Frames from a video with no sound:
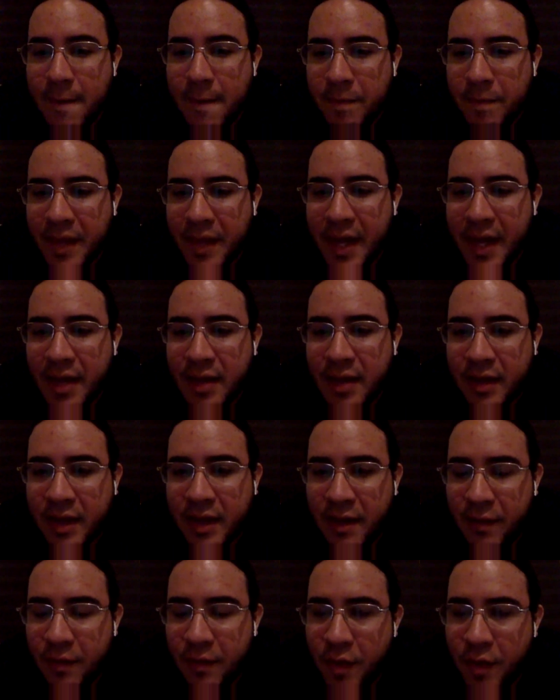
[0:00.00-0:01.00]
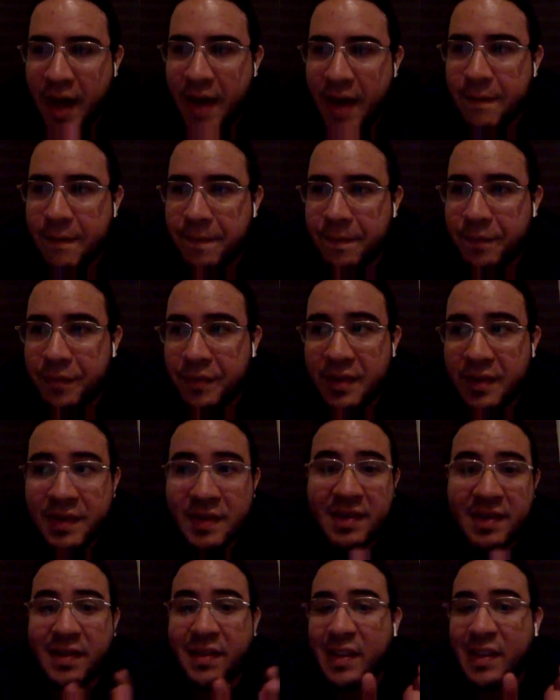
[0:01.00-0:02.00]
that if you have
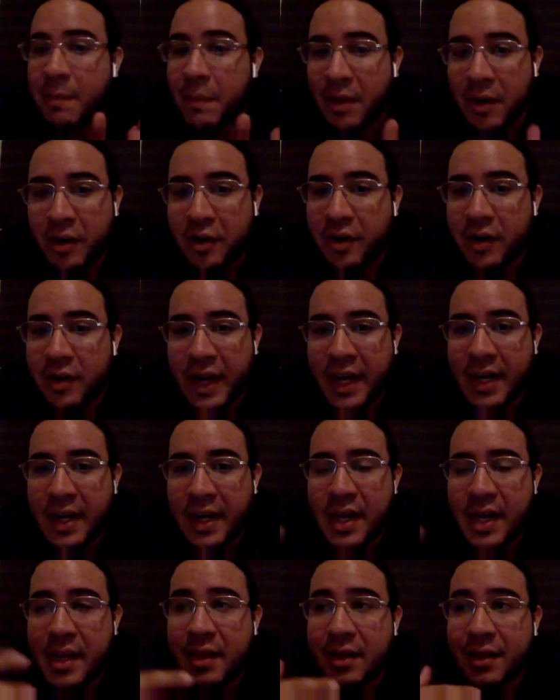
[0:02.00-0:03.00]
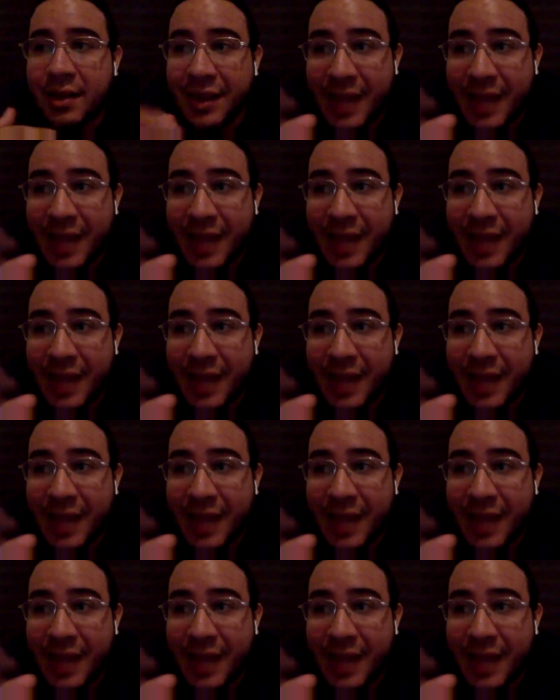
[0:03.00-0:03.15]
similar data,